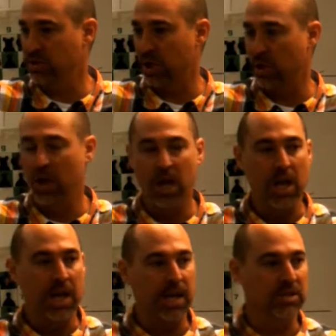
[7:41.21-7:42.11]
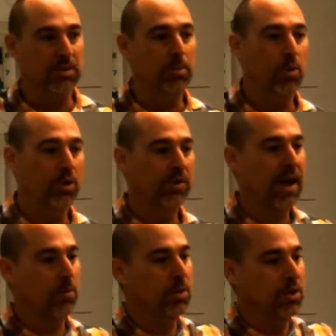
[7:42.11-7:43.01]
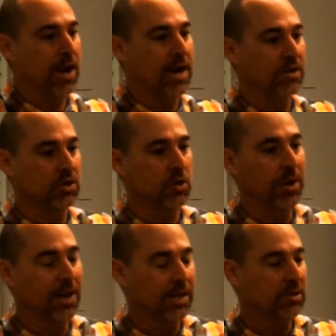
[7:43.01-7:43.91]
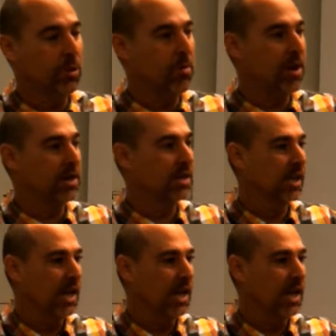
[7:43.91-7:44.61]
So it's important that when you guys are doing an experiment,